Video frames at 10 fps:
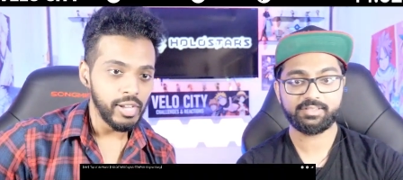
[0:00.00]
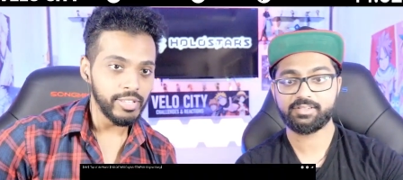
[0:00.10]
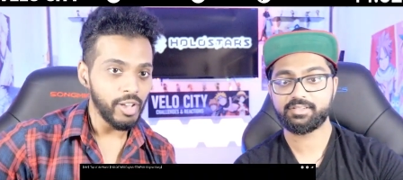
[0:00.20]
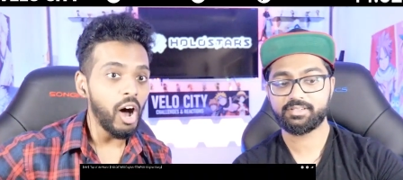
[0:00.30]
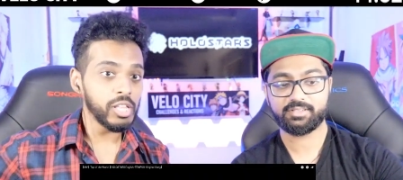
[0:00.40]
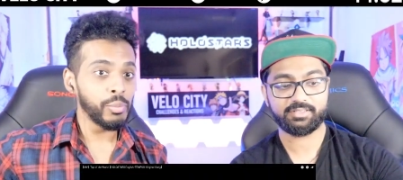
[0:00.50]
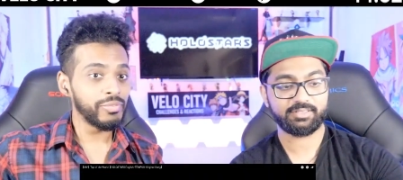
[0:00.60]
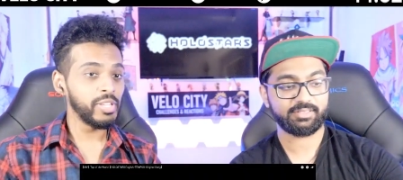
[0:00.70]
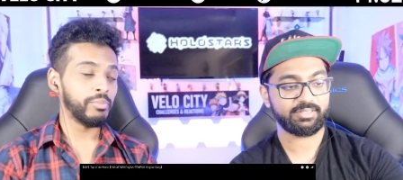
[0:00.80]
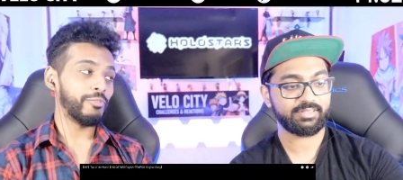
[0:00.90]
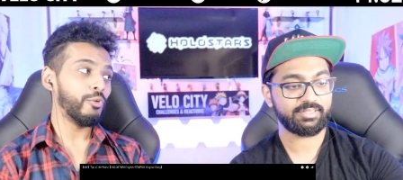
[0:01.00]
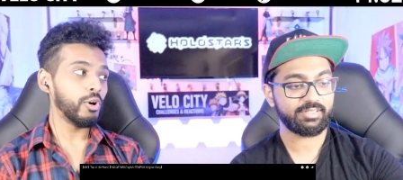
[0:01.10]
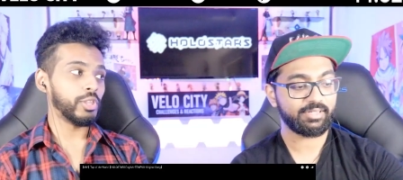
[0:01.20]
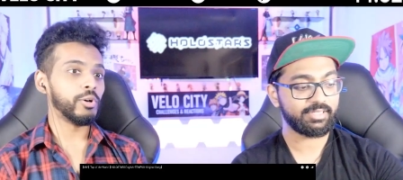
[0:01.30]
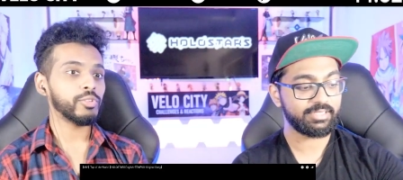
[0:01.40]
Speaker 1: is art that we've seen before, though.
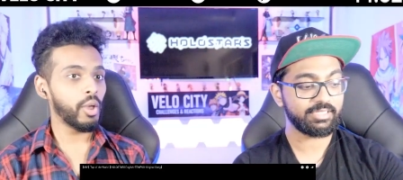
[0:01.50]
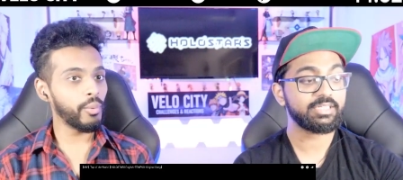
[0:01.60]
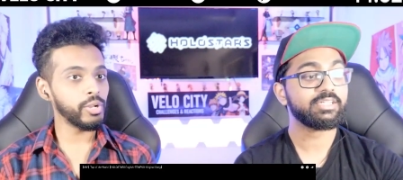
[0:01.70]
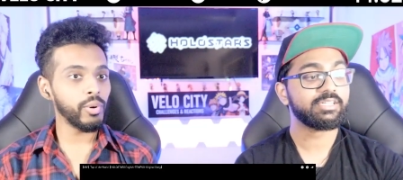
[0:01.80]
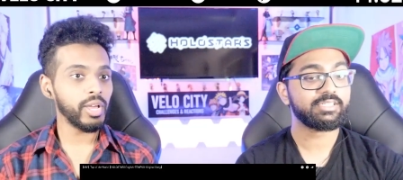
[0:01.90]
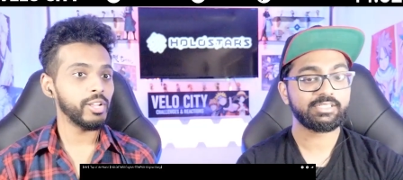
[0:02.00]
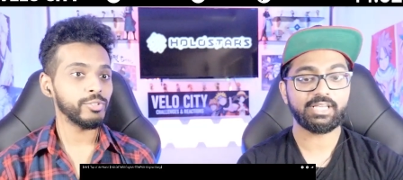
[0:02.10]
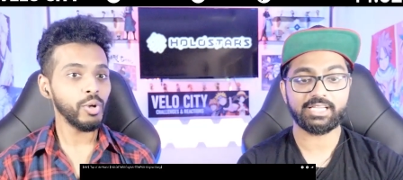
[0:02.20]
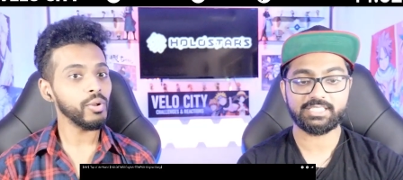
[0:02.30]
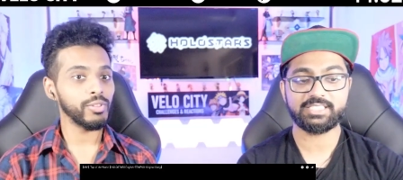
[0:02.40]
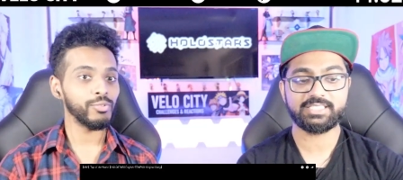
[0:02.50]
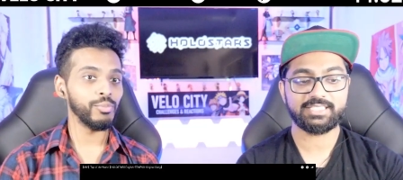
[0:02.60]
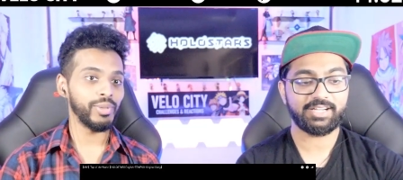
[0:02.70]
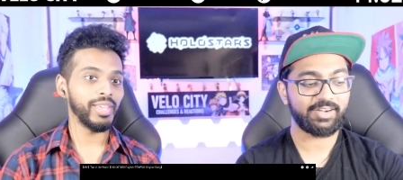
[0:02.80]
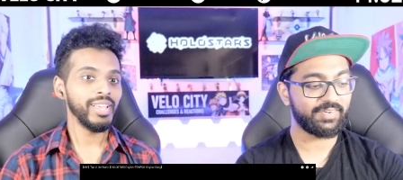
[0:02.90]
So I wonder what kind of Yes. song this will be.
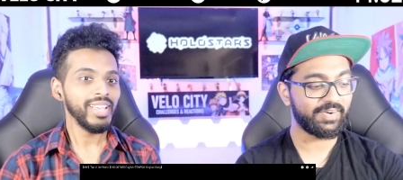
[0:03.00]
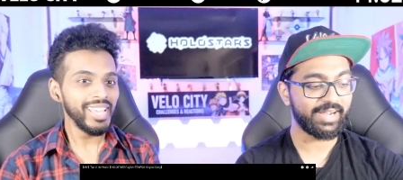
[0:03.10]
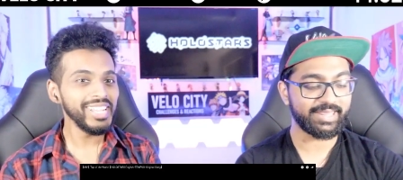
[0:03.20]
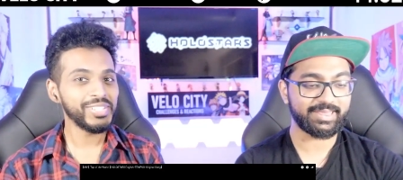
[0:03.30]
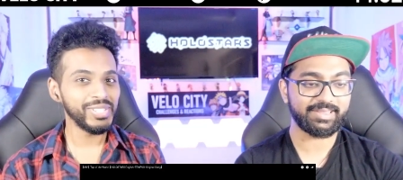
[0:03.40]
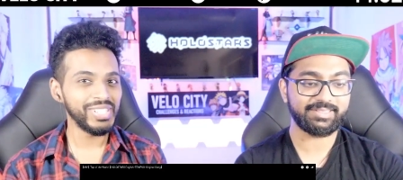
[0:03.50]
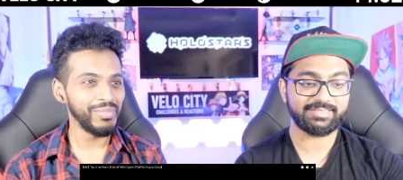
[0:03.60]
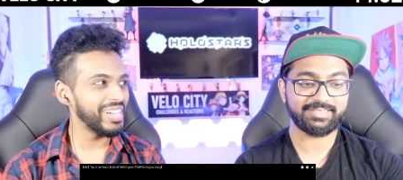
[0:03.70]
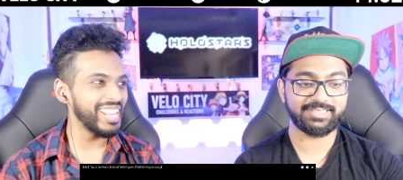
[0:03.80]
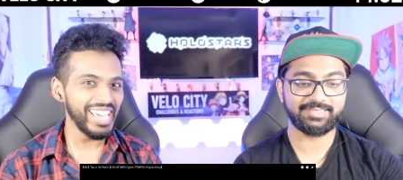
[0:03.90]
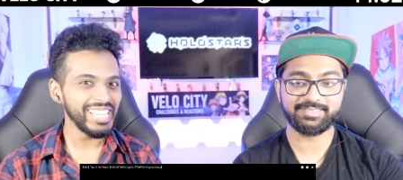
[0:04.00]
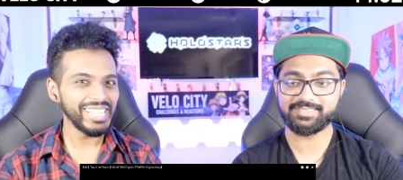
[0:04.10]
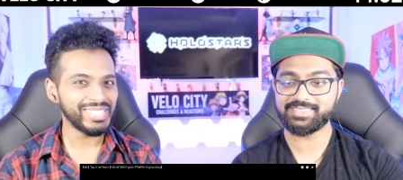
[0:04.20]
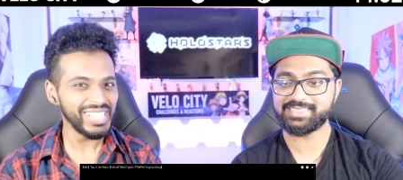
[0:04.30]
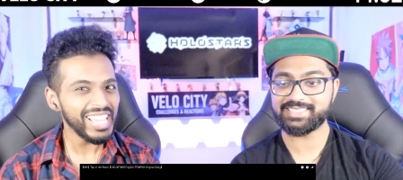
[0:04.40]
All right. Interesting. We're gonna hear that
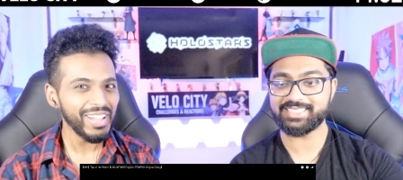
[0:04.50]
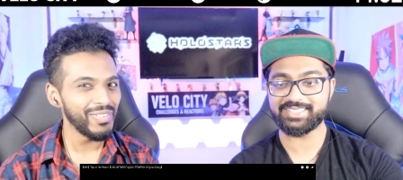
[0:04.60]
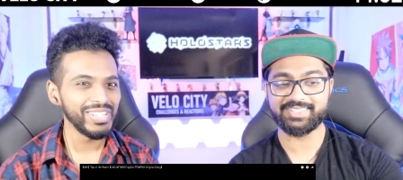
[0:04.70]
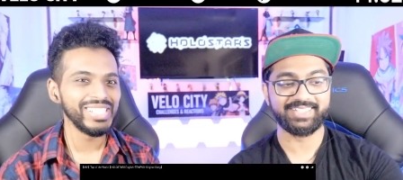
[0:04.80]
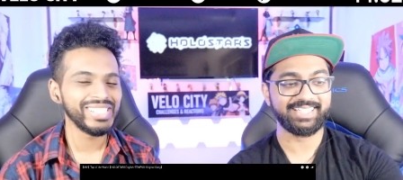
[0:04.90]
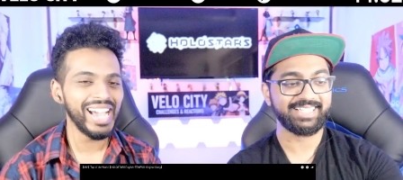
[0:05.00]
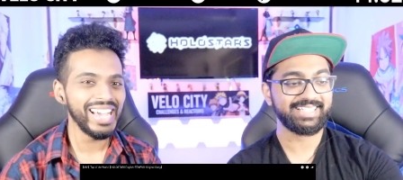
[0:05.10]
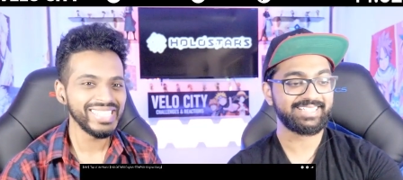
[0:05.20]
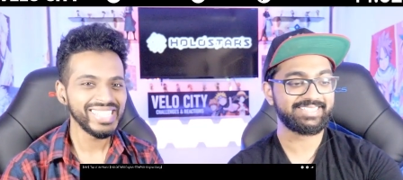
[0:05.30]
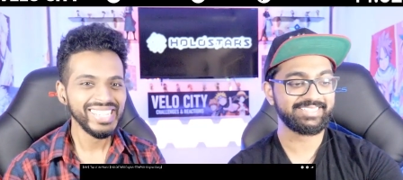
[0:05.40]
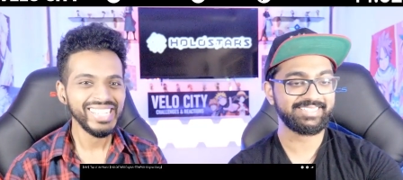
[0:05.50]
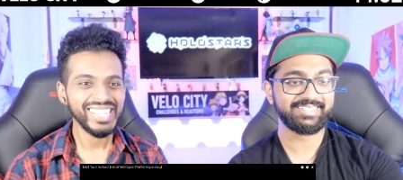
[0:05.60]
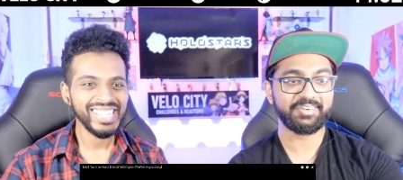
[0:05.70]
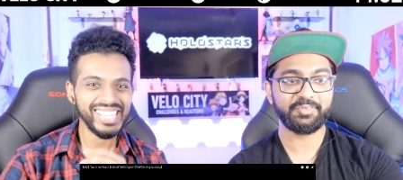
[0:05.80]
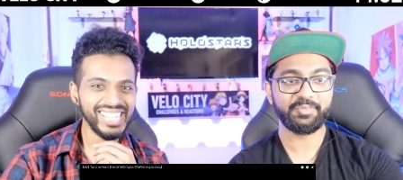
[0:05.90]
singing voices, Three, guys. Two,
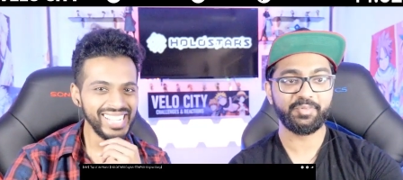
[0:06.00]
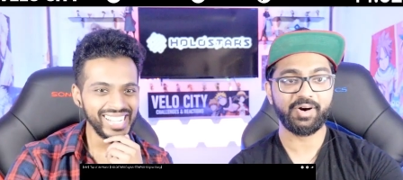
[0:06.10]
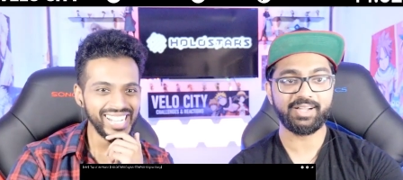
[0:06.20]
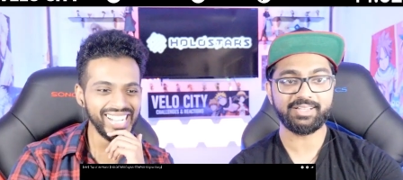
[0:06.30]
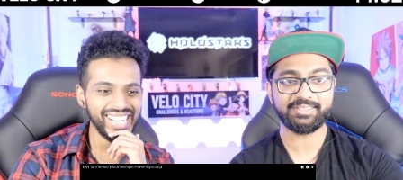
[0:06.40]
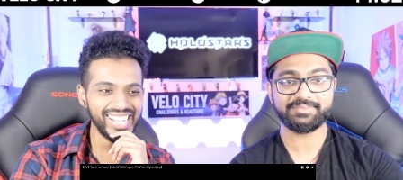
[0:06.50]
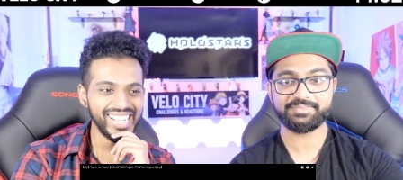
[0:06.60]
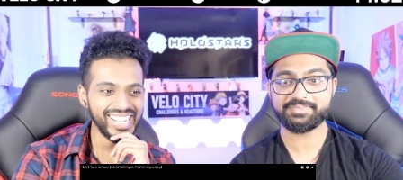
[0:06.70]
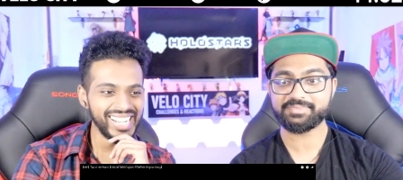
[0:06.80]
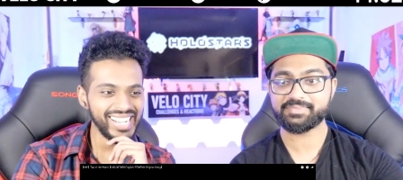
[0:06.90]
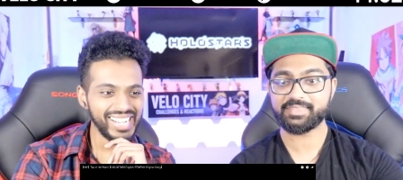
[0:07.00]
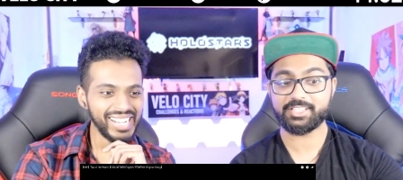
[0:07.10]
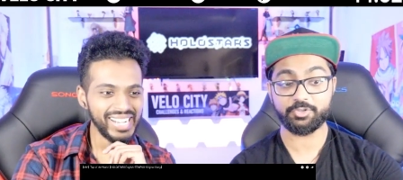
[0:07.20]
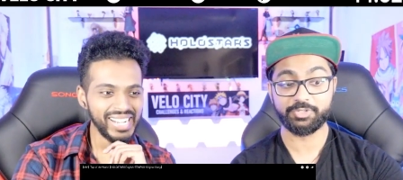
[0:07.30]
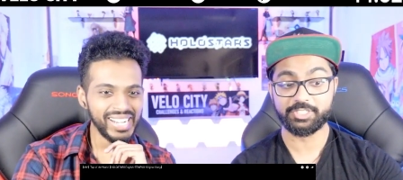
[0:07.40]
Speaker 2: one. It's
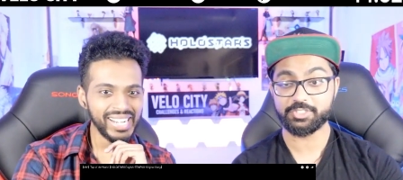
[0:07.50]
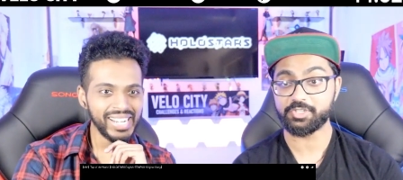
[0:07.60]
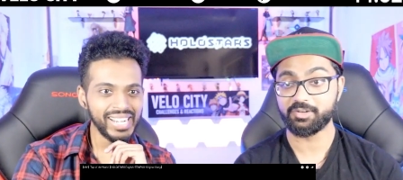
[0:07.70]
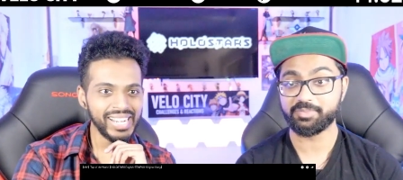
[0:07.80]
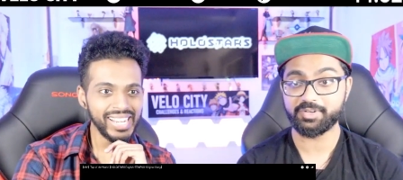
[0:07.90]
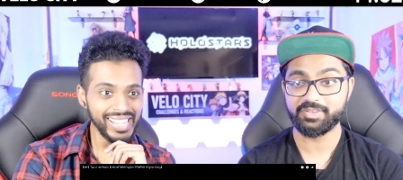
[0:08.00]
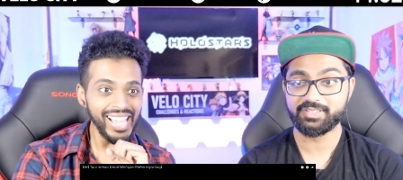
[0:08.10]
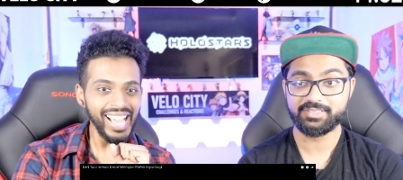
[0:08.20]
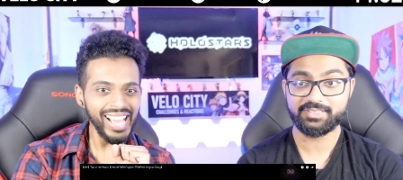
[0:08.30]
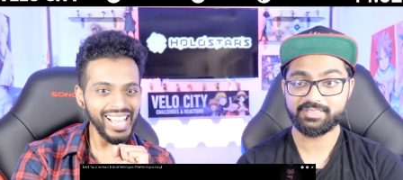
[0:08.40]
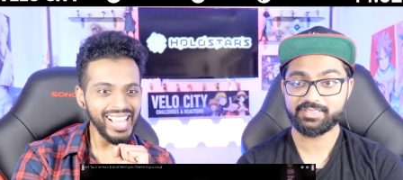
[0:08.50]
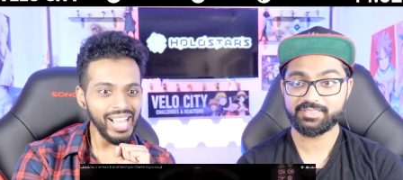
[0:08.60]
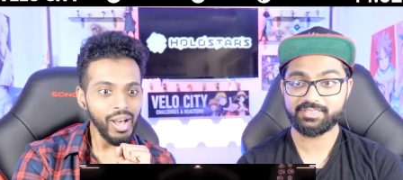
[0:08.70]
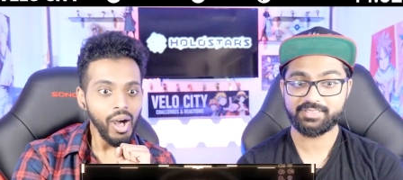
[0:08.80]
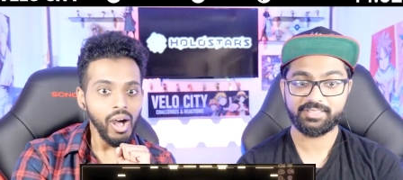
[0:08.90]
original song, bro. Yeah.
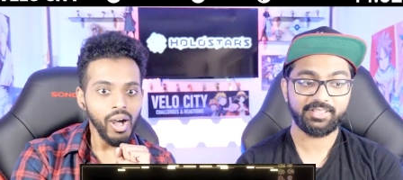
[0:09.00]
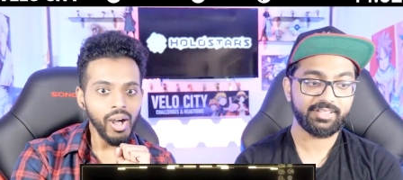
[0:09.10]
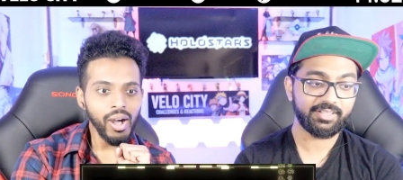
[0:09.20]
Oh.